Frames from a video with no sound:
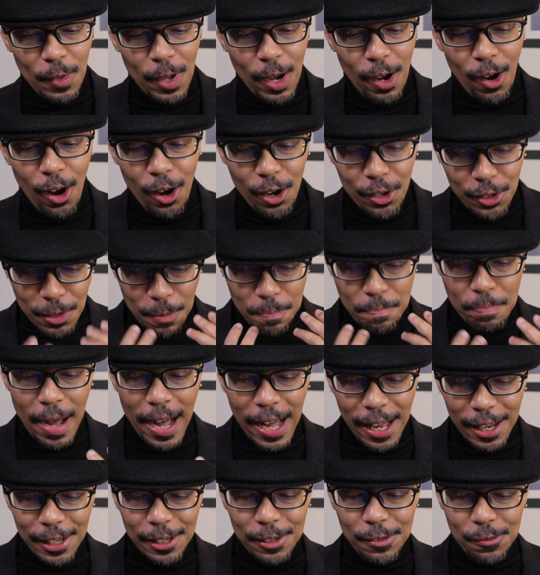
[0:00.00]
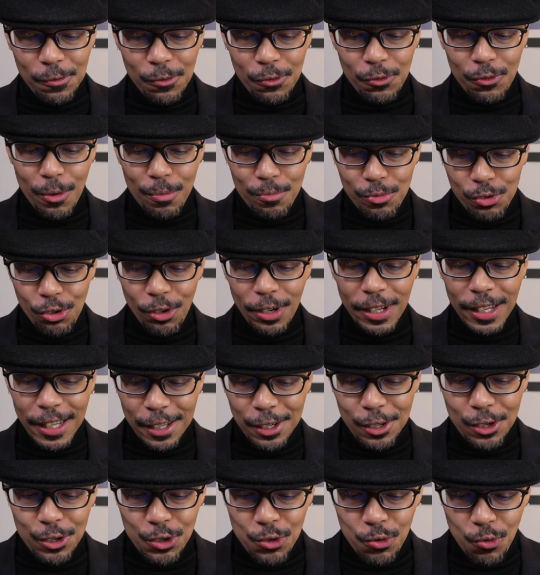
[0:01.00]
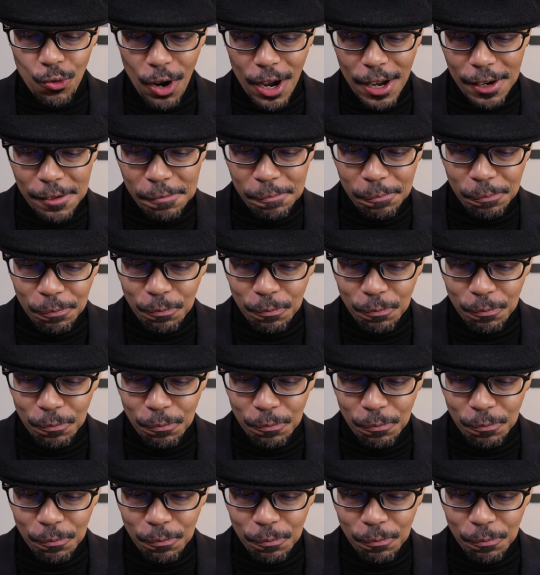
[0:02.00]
on the palate from drinking this one?